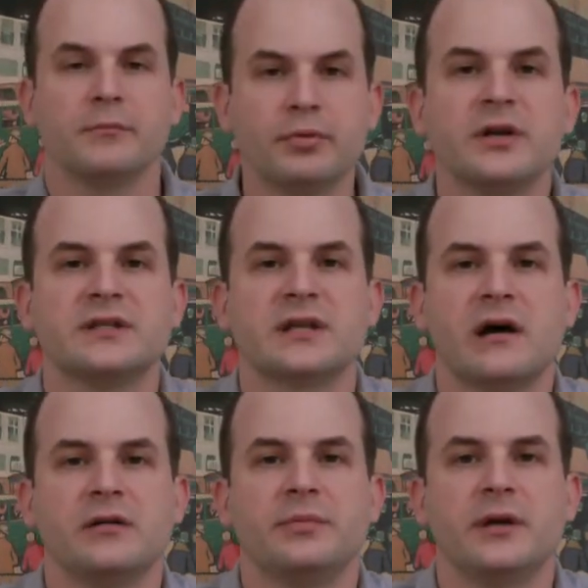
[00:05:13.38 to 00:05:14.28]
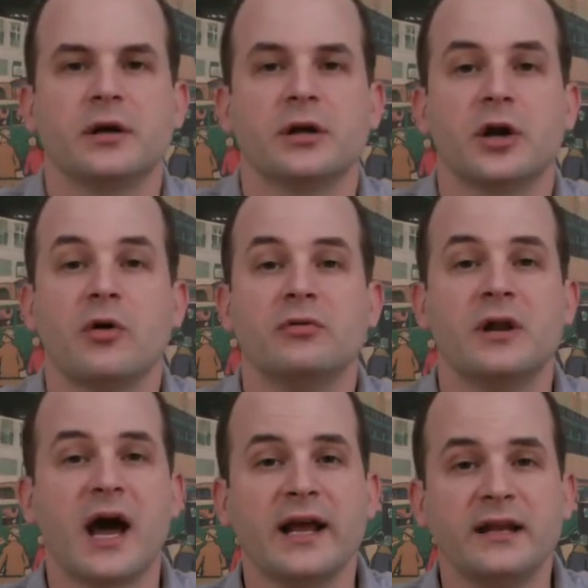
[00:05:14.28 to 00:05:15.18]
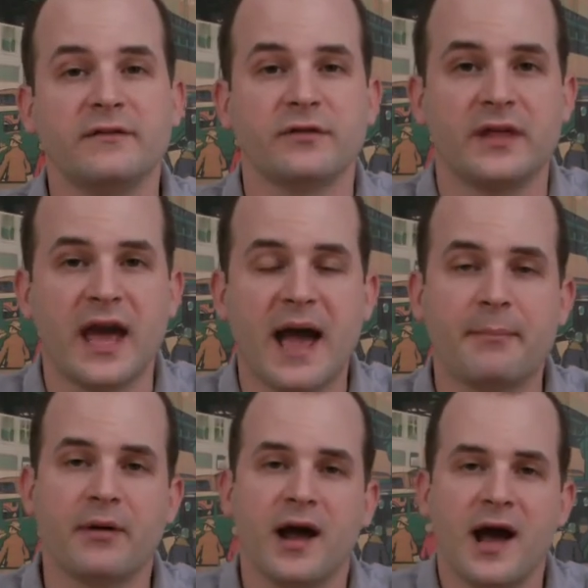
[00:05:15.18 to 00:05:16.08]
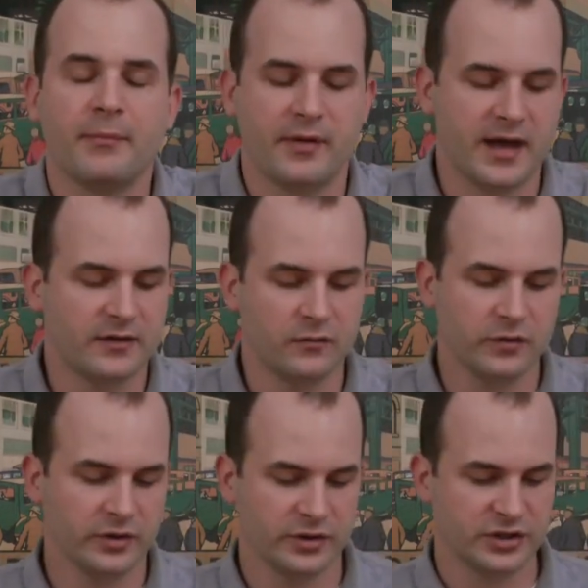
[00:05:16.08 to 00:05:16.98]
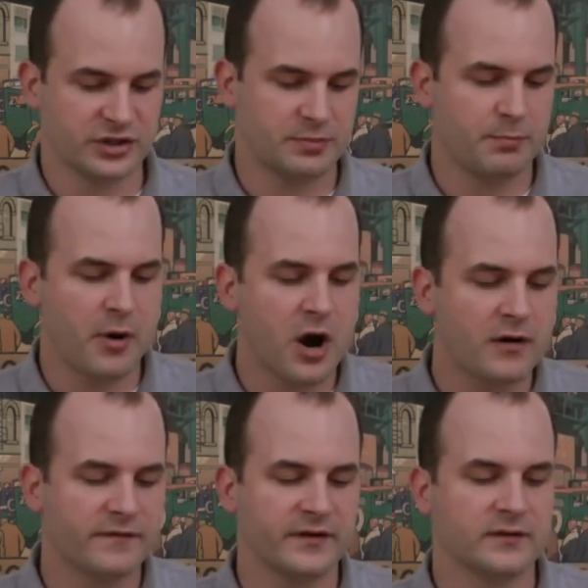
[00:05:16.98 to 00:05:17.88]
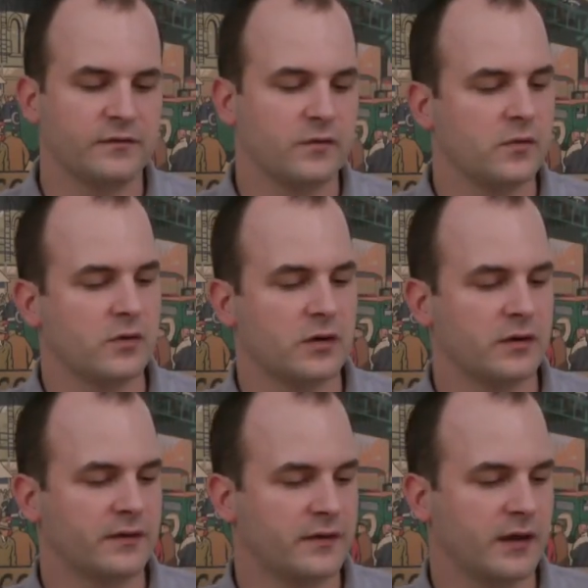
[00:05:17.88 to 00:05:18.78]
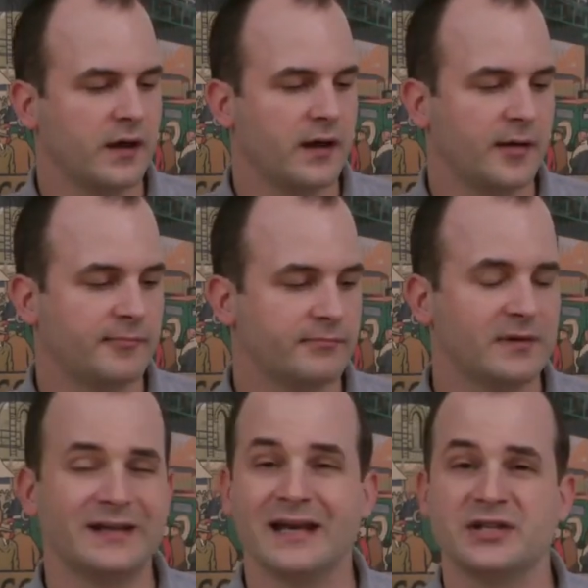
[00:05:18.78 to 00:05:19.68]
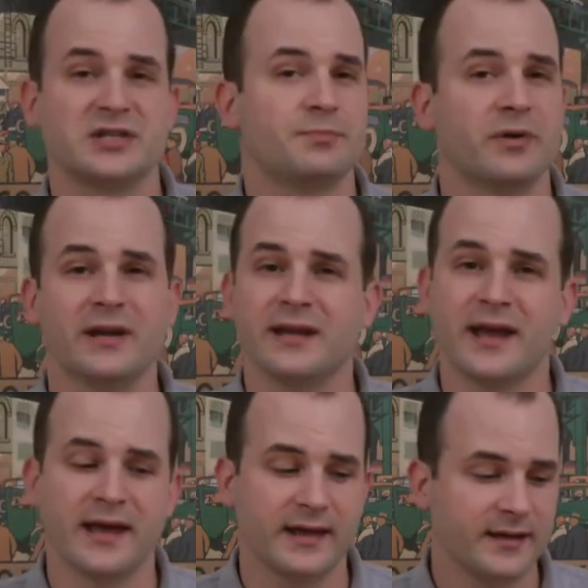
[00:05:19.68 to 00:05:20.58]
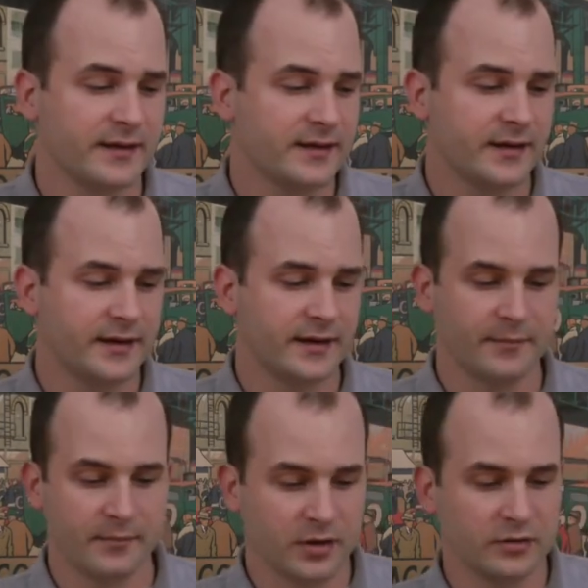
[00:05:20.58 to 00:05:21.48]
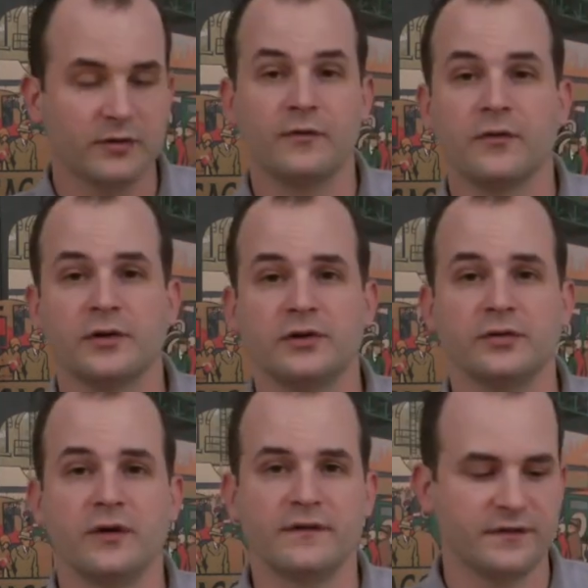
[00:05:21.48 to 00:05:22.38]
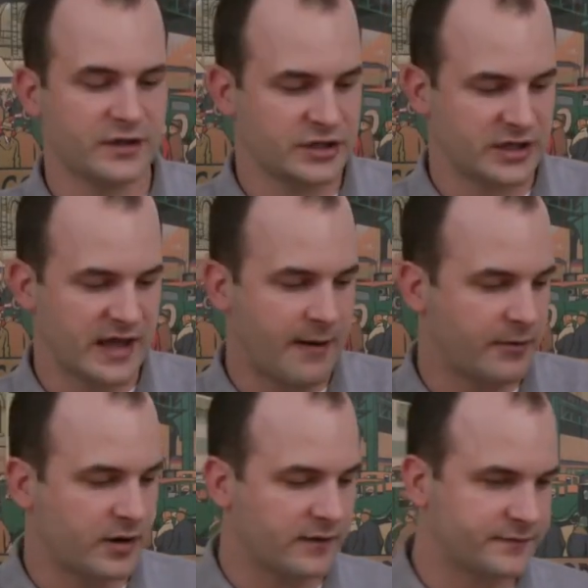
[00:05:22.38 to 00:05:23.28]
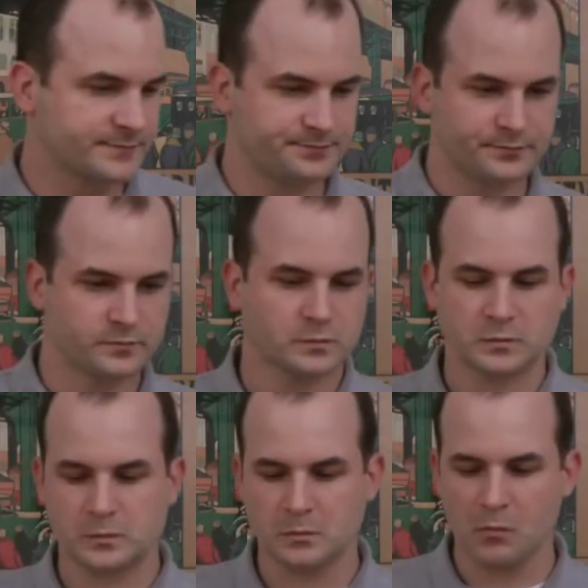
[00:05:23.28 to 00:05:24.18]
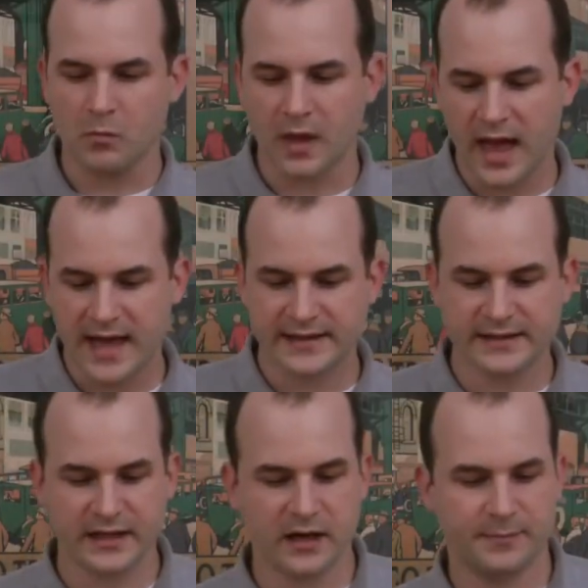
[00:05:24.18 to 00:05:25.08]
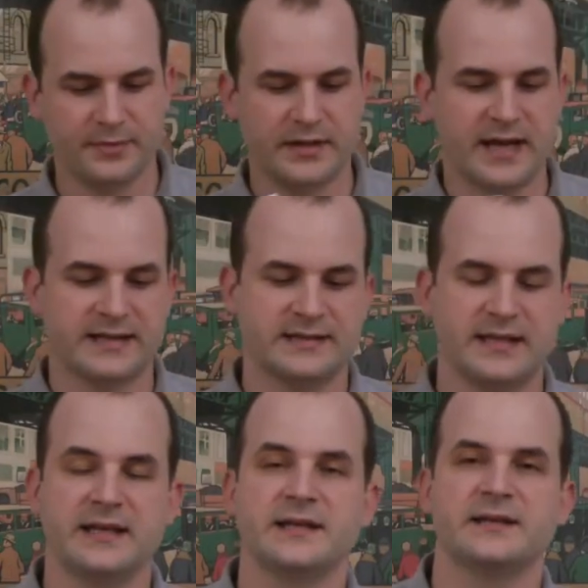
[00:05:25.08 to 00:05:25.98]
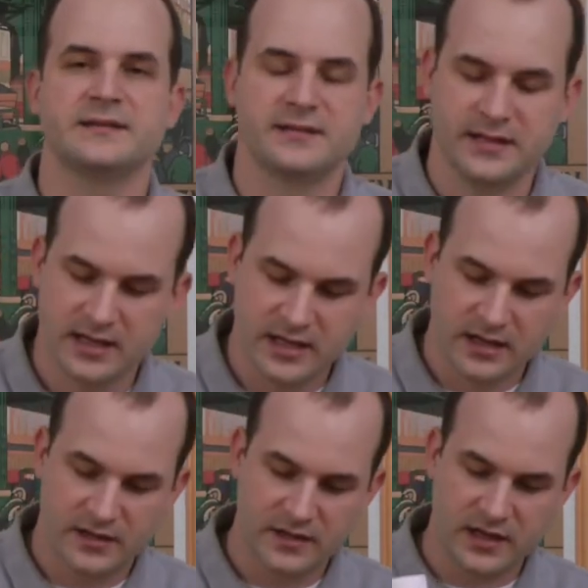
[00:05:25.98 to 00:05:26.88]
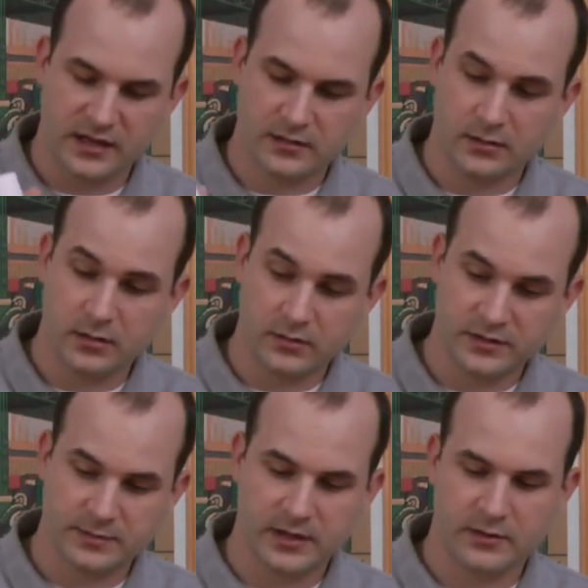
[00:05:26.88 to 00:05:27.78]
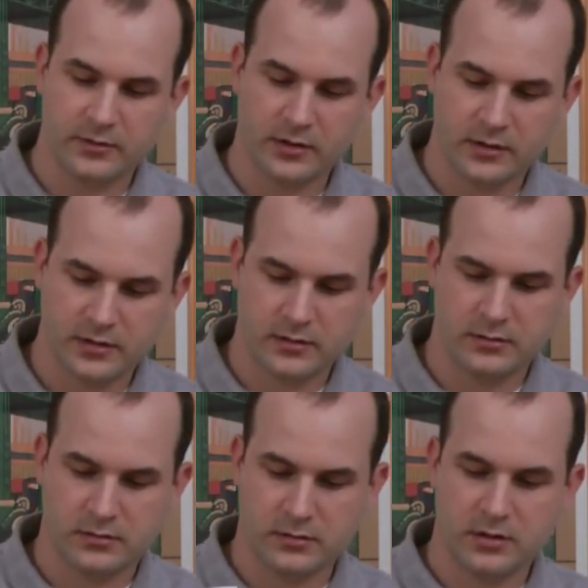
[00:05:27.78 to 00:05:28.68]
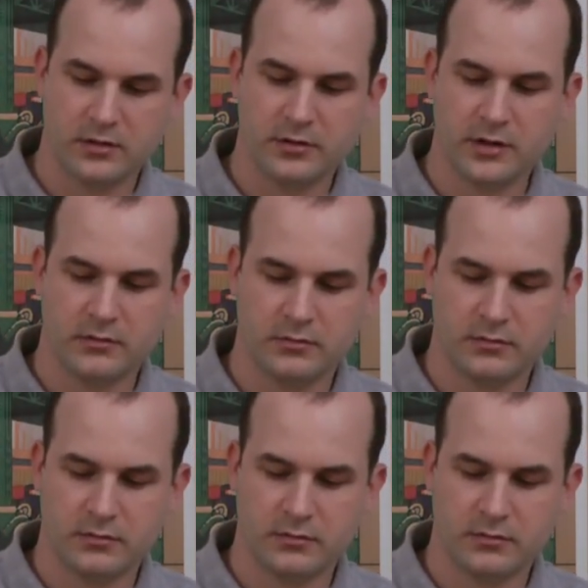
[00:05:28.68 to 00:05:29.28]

Pretty solid beer. I'm going to go 90 for the Apra hop, and really just perfect for a nice spring day. I'm going to look forward to finishing that one off. And up next is the, oh, this might not work. Oh no.